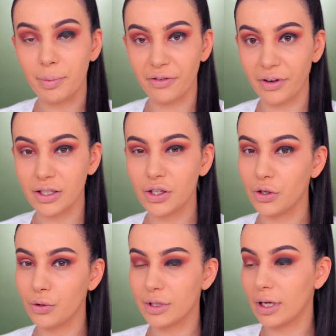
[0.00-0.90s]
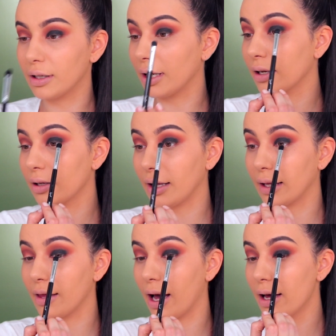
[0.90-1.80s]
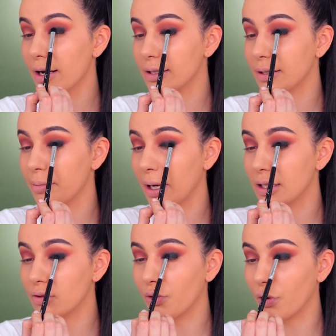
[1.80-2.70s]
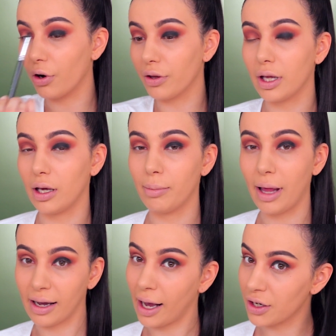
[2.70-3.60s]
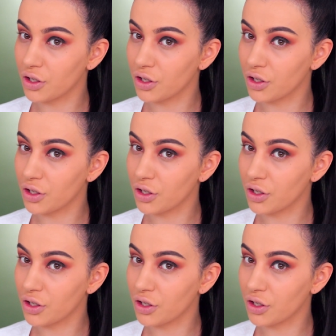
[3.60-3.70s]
it's perfect to use it like that as a base for the black